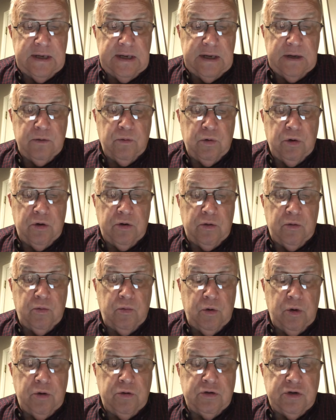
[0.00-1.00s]
it
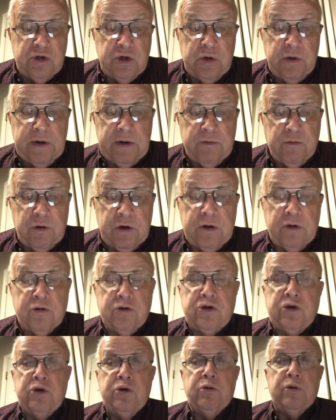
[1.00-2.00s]
wounds you and
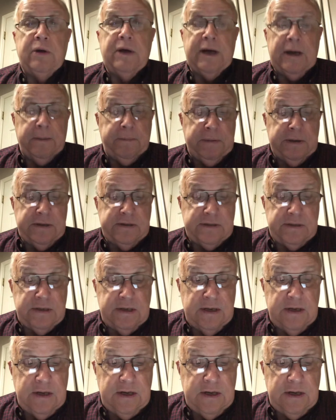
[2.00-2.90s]
renders you helpless?